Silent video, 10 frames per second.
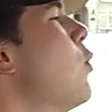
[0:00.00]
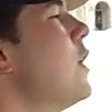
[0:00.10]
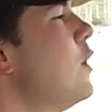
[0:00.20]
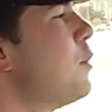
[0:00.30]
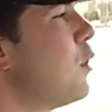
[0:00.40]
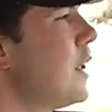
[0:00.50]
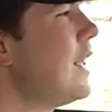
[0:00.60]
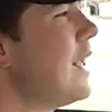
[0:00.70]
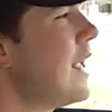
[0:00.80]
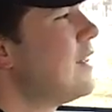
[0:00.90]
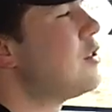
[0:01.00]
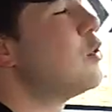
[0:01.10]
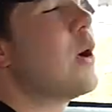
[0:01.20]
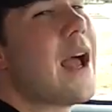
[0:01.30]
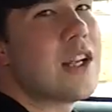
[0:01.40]
when you put it
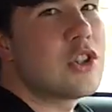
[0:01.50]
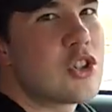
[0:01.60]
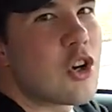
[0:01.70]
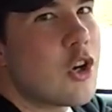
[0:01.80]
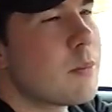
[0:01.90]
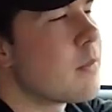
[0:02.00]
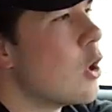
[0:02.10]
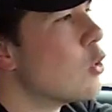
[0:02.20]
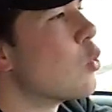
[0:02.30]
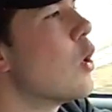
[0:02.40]
into S sharp mode,